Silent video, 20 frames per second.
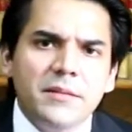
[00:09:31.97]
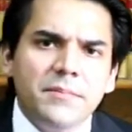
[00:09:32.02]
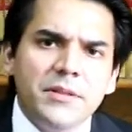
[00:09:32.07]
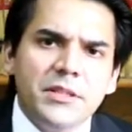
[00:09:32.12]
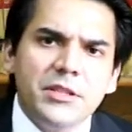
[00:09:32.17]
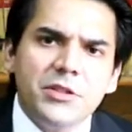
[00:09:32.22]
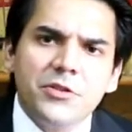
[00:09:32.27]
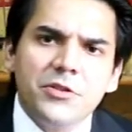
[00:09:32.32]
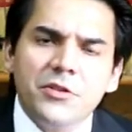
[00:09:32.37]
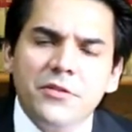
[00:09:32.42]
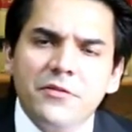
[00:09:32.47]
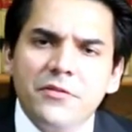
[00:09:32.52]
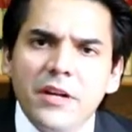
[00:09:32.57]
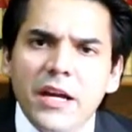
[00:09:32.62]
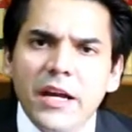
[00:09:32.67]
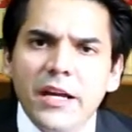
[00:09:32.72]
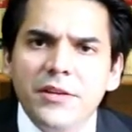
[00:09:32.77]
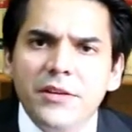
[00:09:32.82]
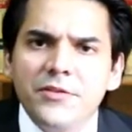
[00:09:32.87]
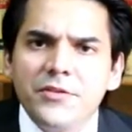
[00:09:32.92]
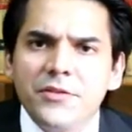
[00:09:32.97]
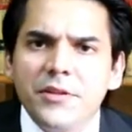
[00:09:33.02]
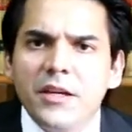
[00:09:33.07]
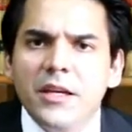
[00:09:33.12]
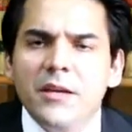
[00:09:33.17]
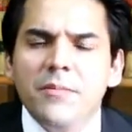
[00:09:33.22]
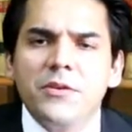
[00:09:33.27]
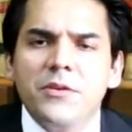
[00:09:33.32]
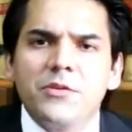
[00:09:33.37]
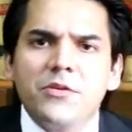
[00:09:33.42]
the Petition of Rights,
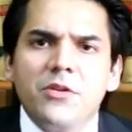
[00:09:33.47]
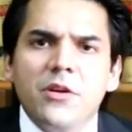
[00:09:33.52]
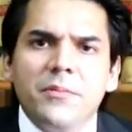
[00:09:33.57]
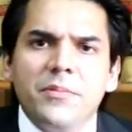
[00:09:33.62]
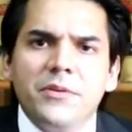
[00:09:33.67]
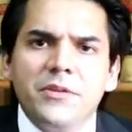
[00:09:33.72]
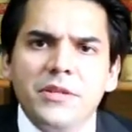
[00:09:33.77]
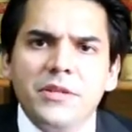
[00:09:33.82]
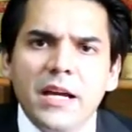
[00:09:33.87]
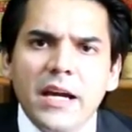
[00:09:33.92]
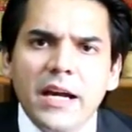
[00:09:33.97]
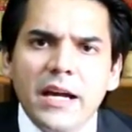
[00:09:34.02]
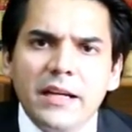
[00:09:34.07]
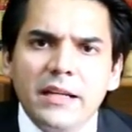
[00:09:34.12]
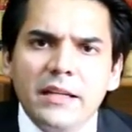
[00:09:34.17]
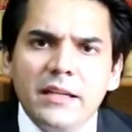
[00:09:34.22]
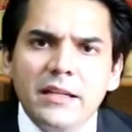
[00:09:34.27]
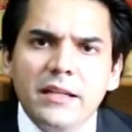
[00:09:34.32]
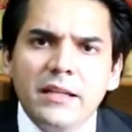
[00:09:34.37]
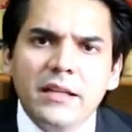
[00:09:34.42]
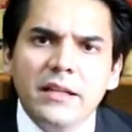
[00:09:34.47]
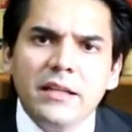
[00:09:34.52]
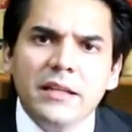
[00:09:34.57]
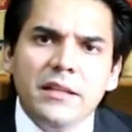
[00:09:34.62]
the Habeas Corpus Act,